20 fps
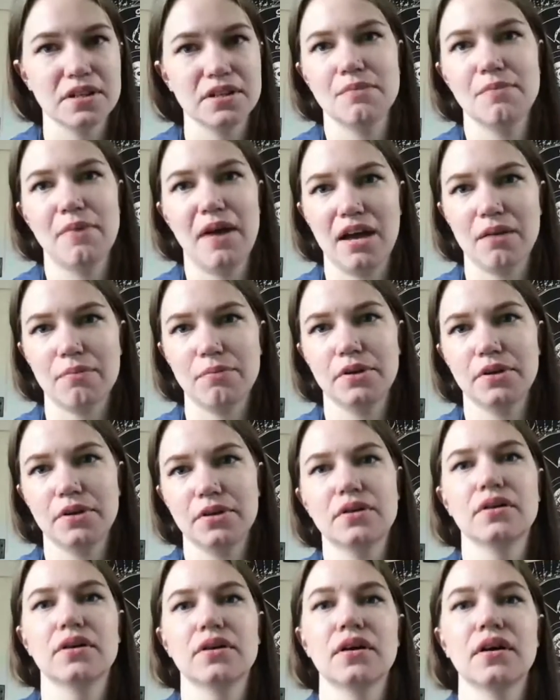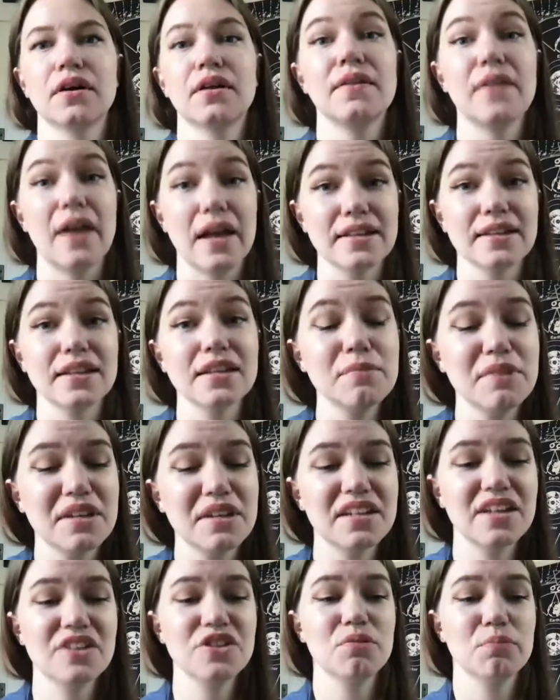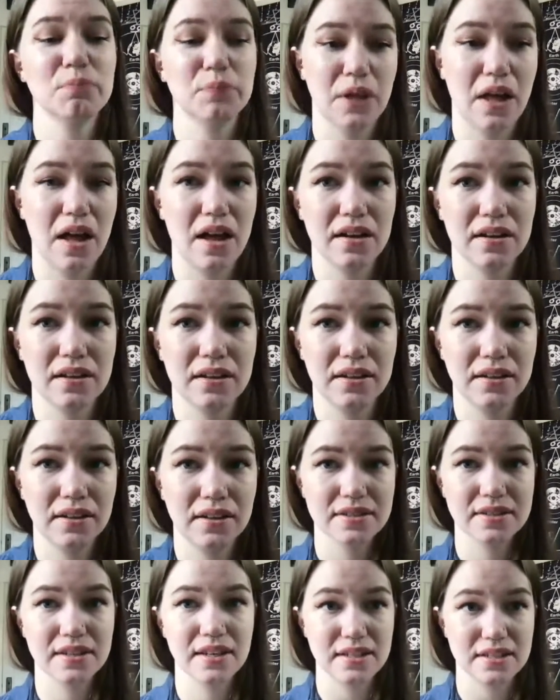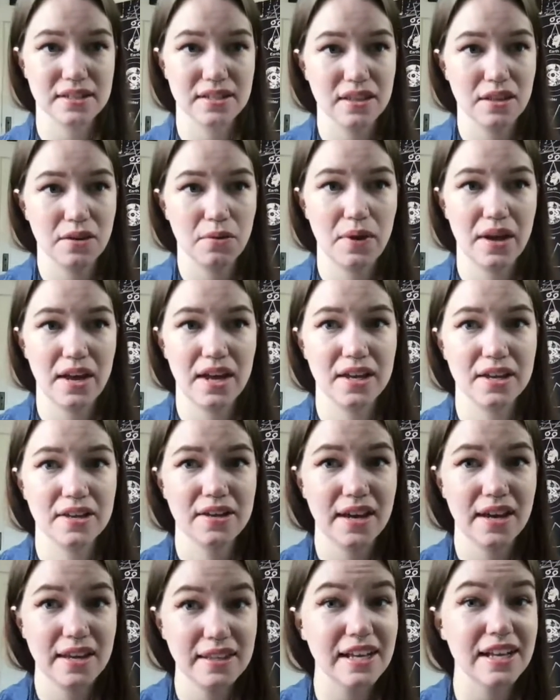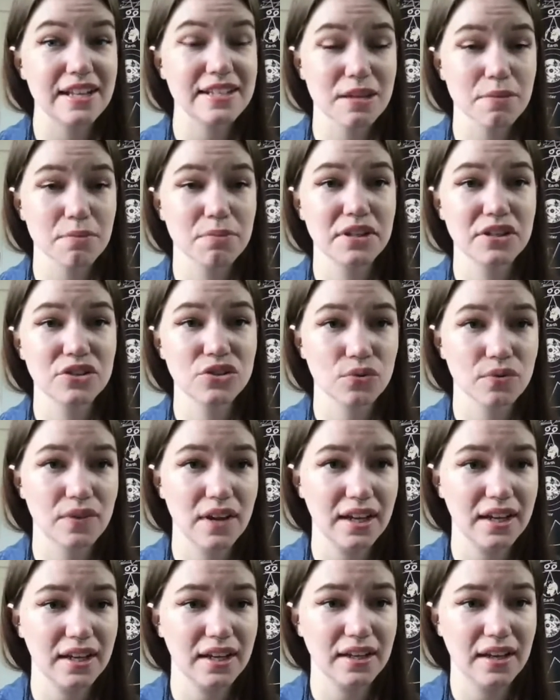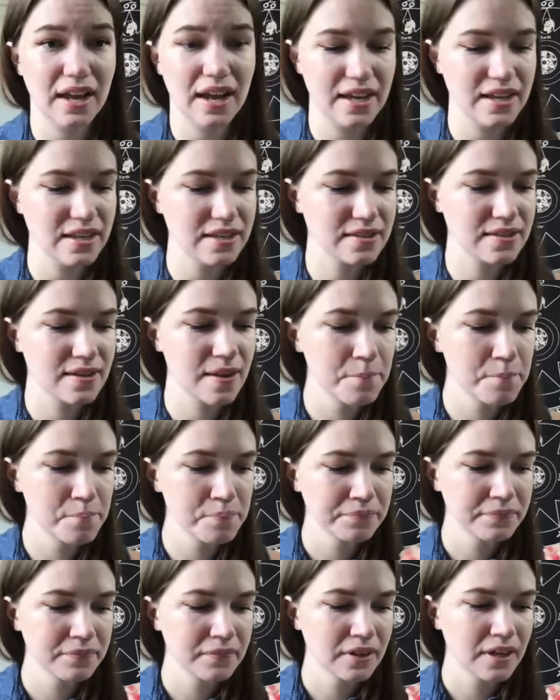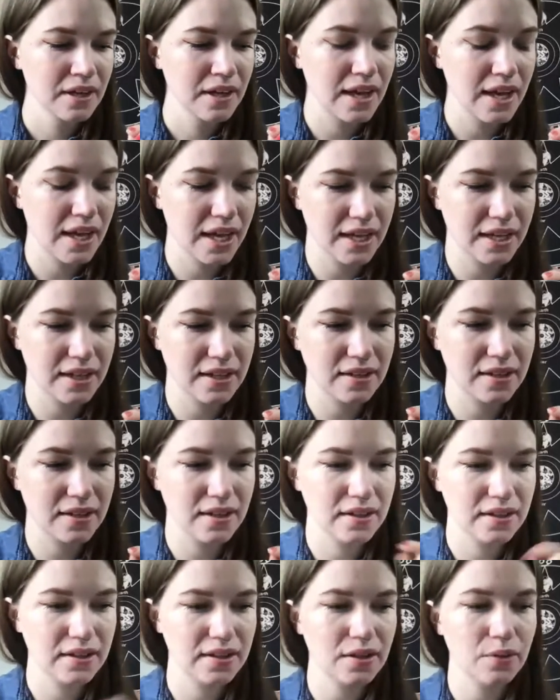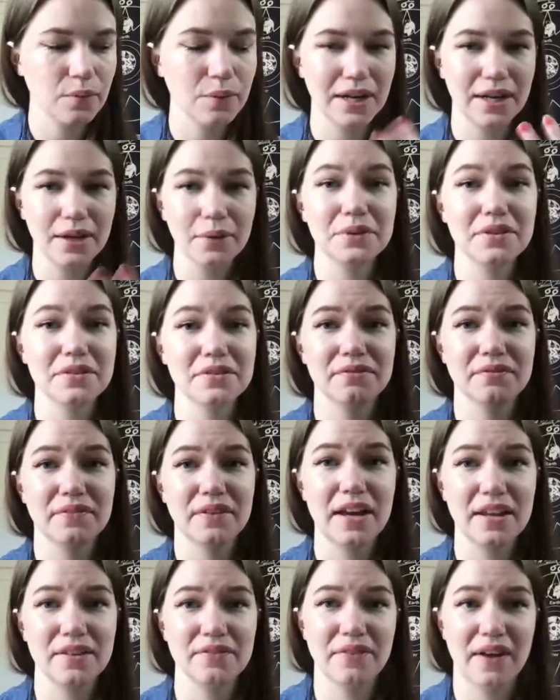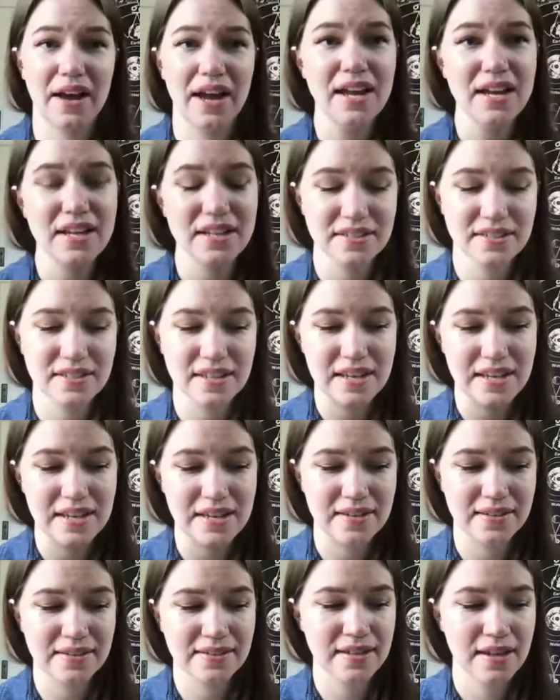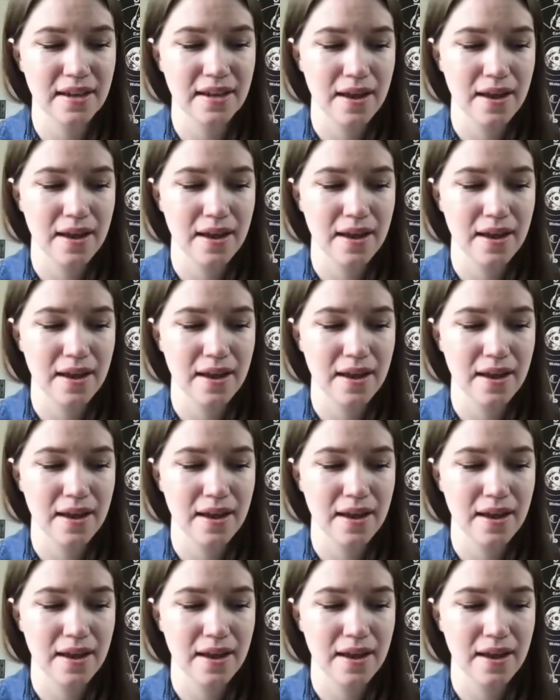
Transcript: back burner. That can be another block that gets in the way, and that's something to recognize. And what I would advise is